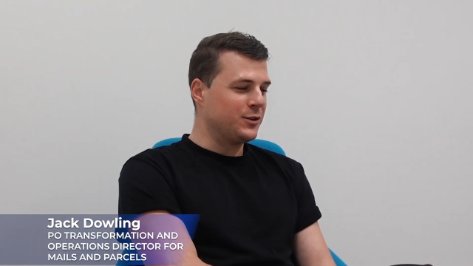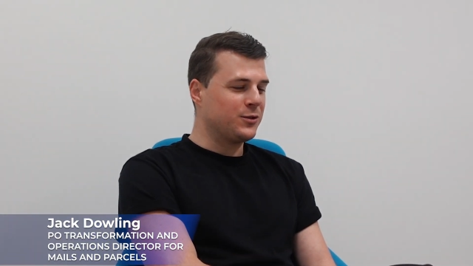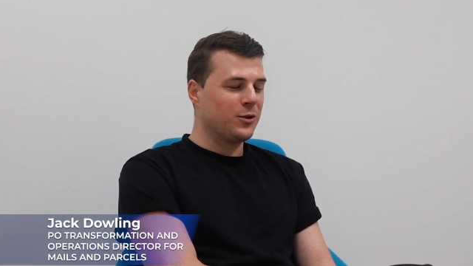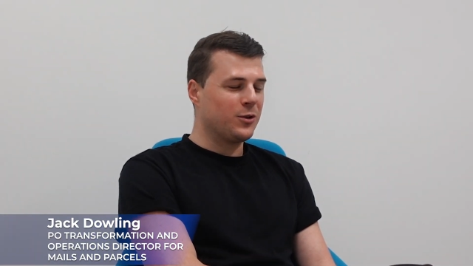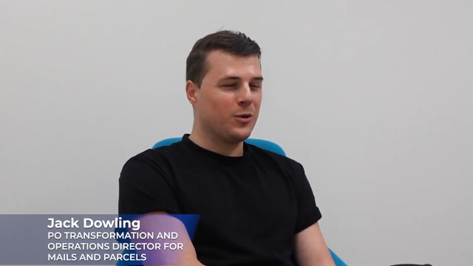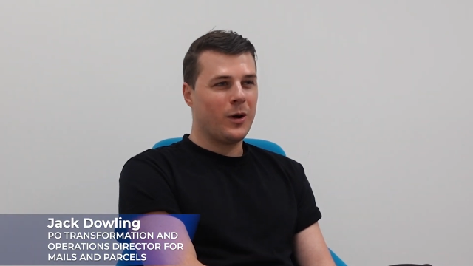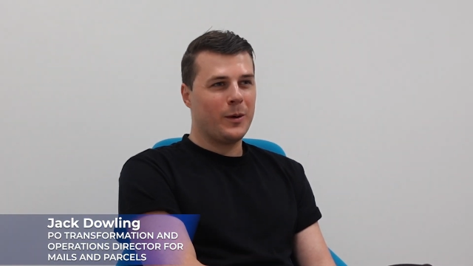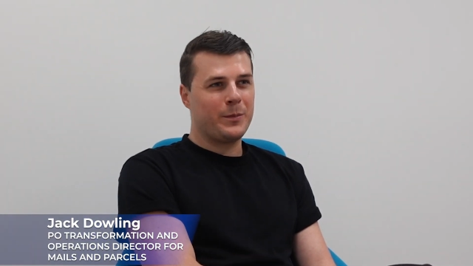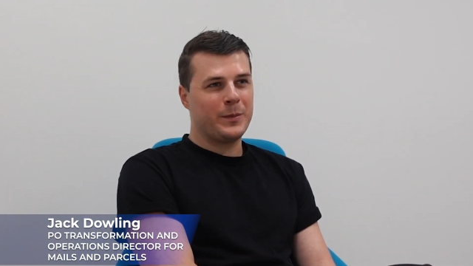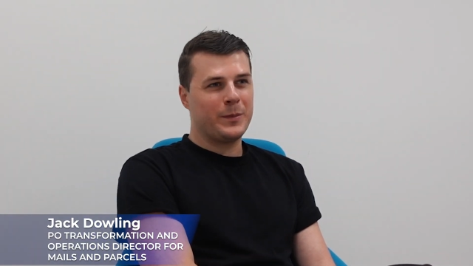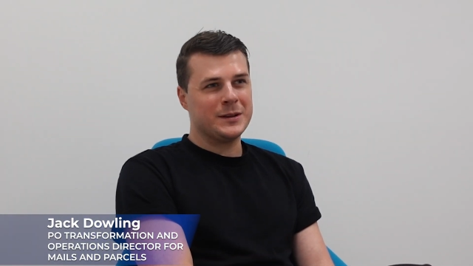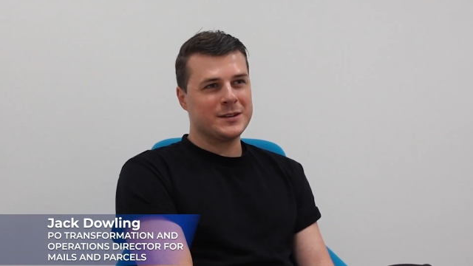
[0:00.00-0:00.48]

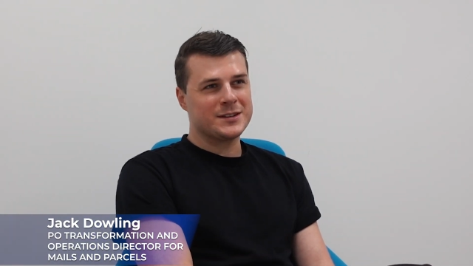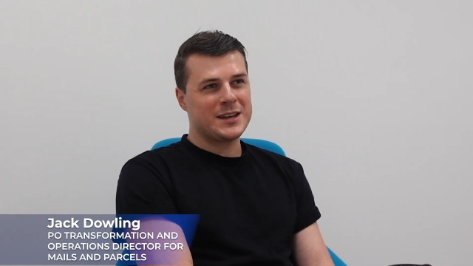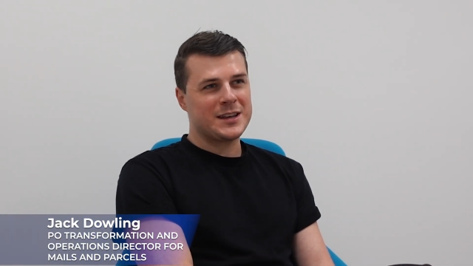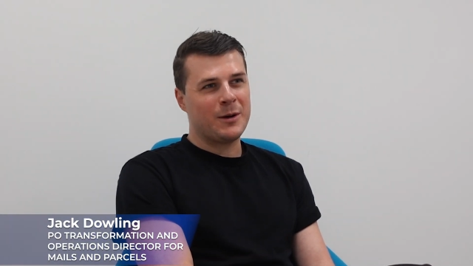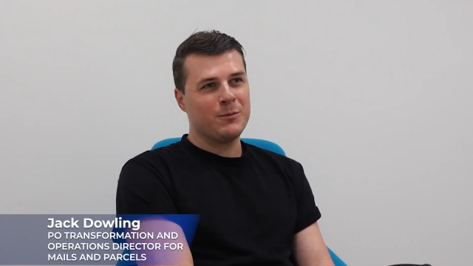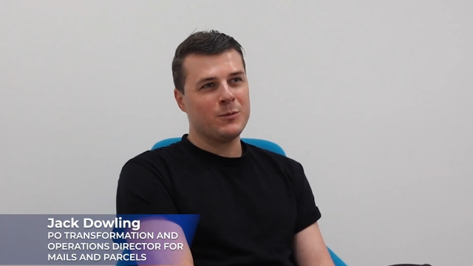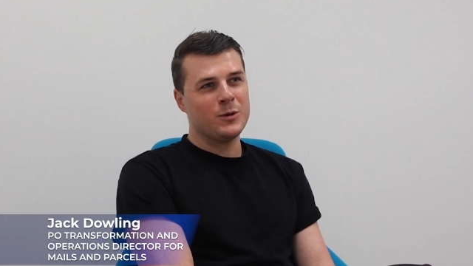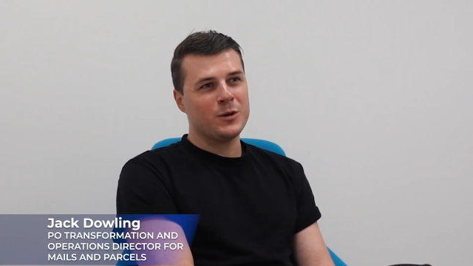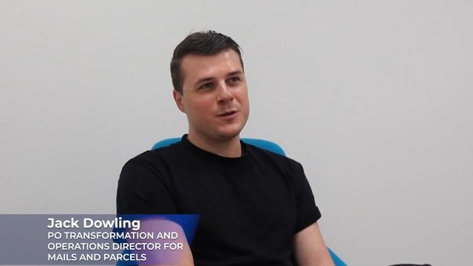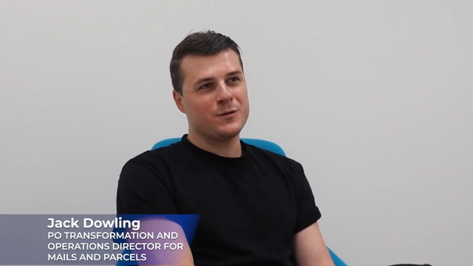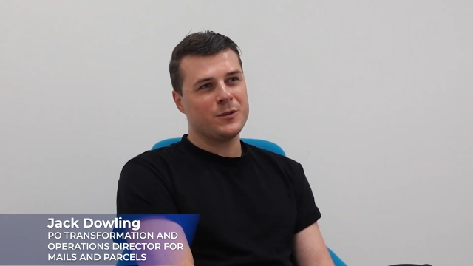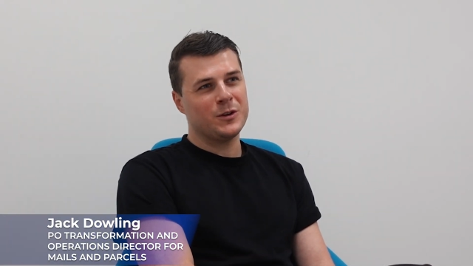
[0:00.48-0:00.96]
grew up in
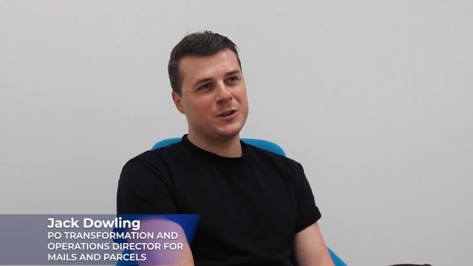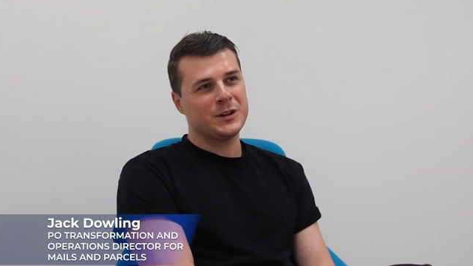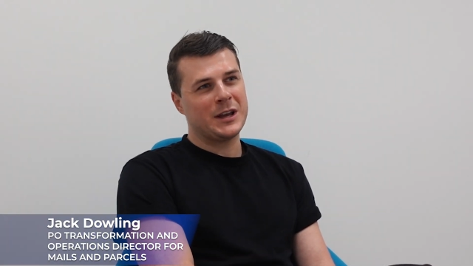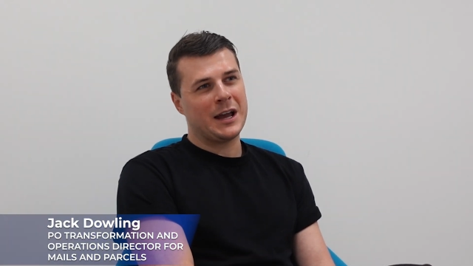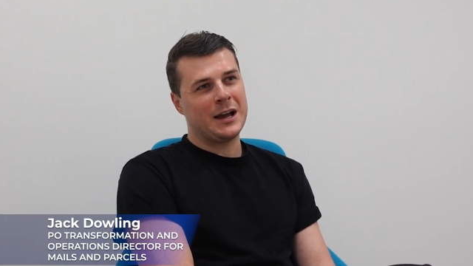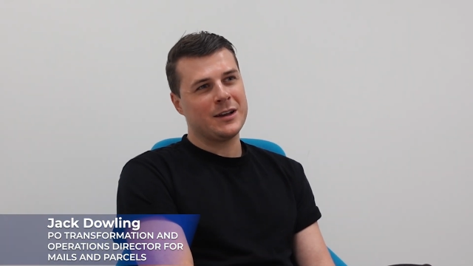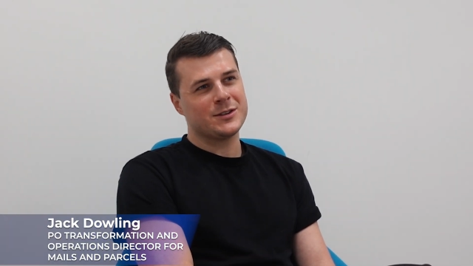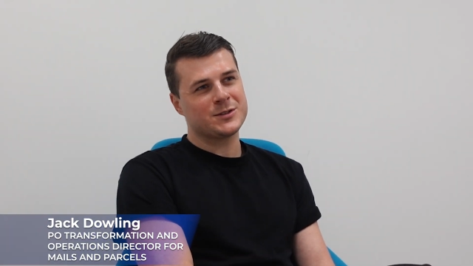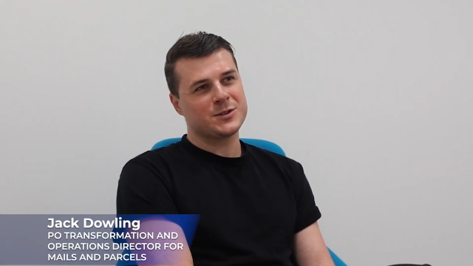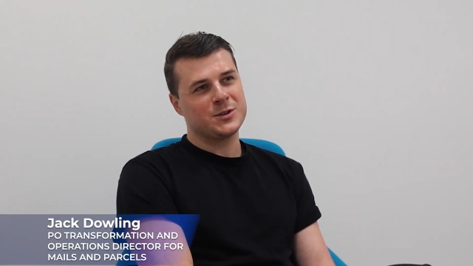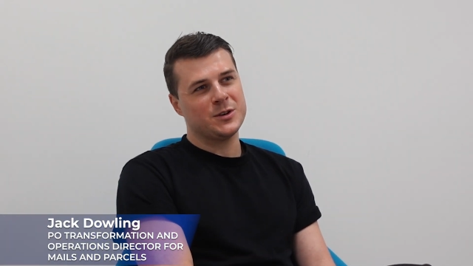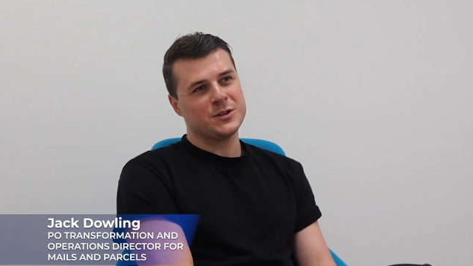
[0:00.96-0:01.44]
Tamworth on the
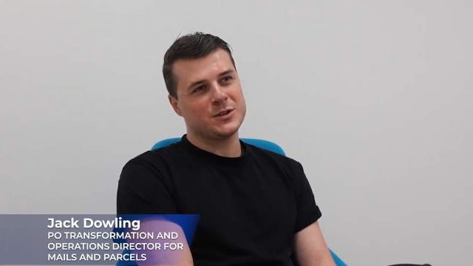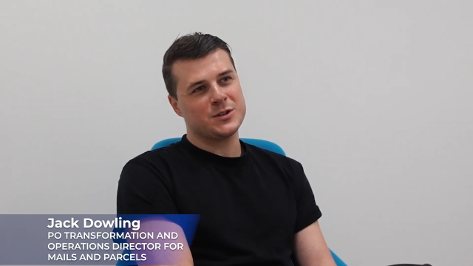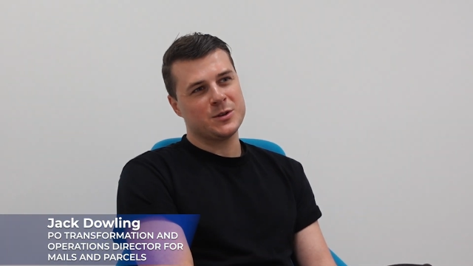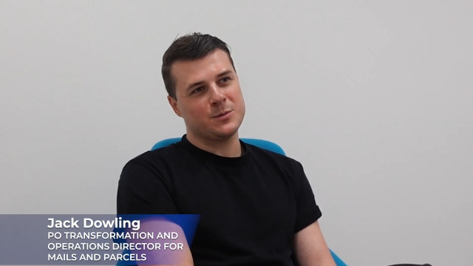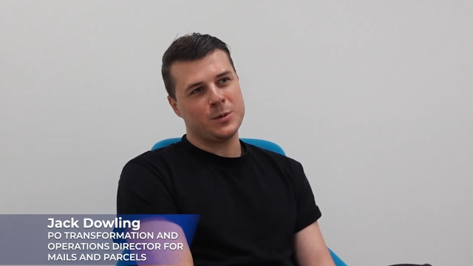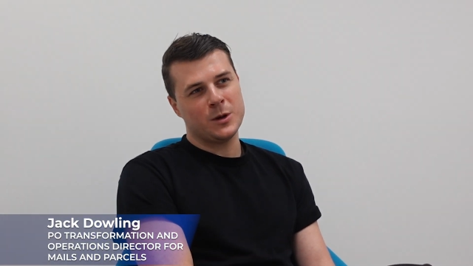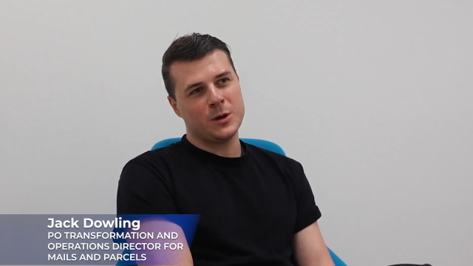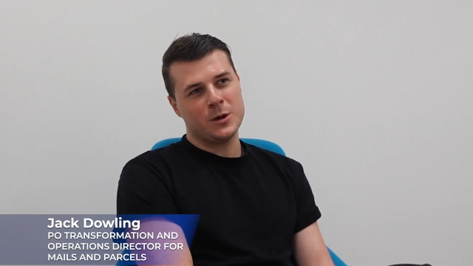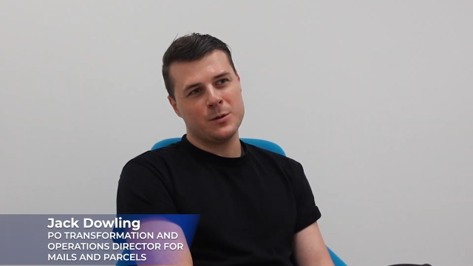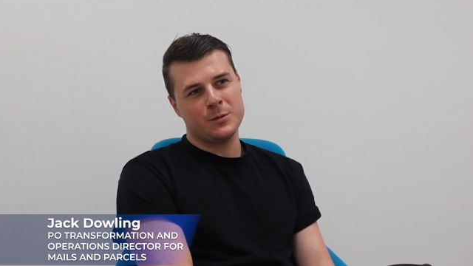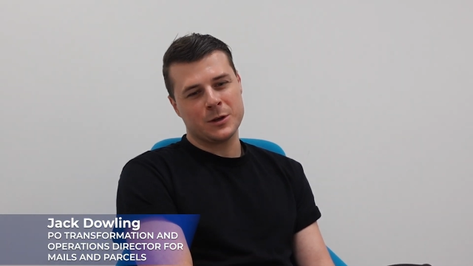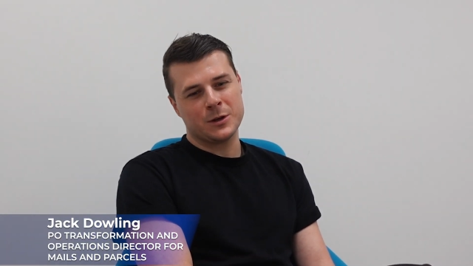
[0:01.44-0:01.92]
outskirts of
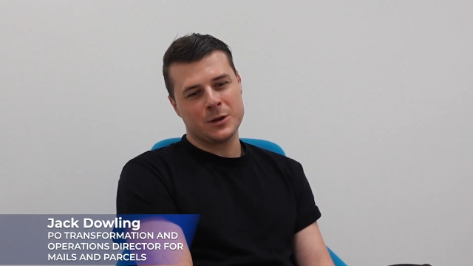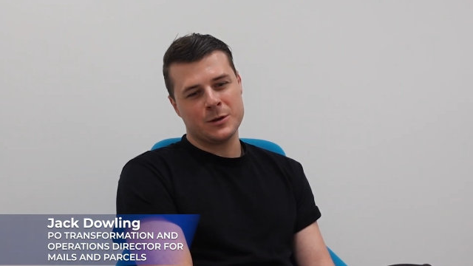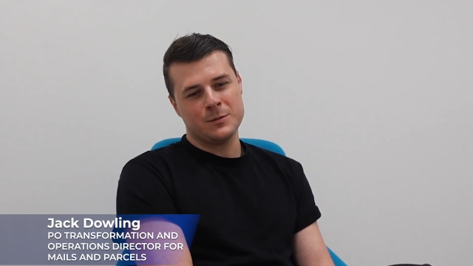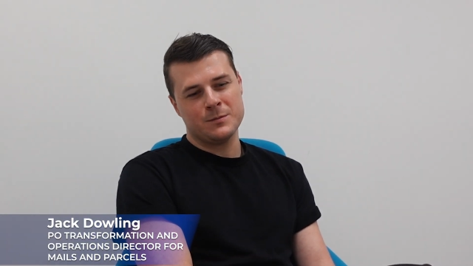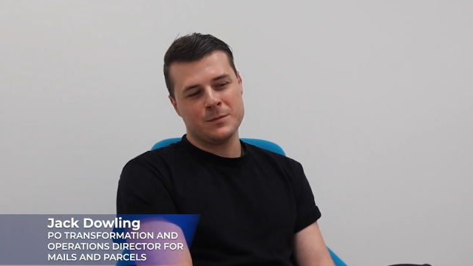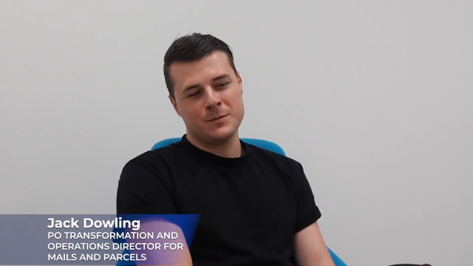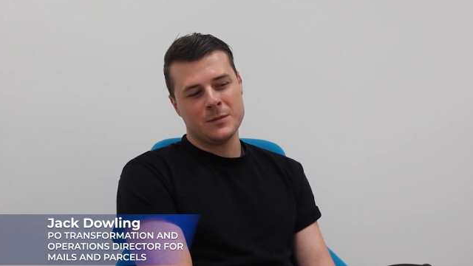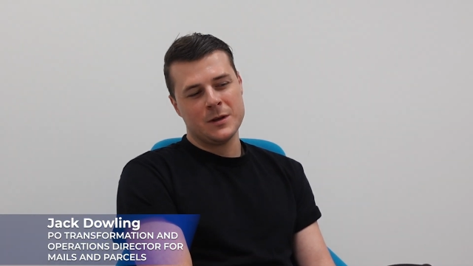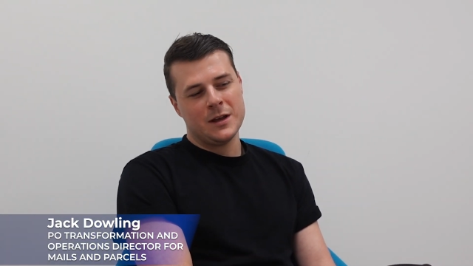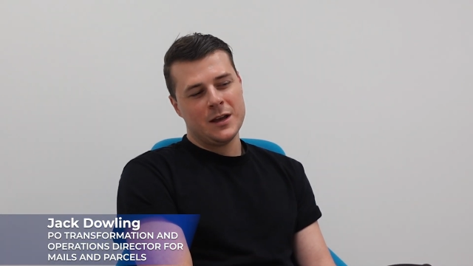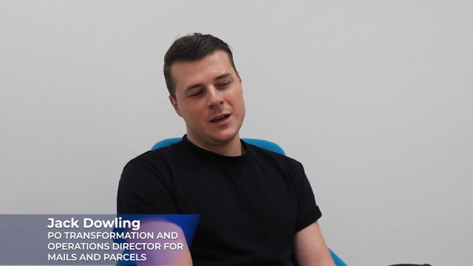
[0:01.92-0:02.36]
Birmingham.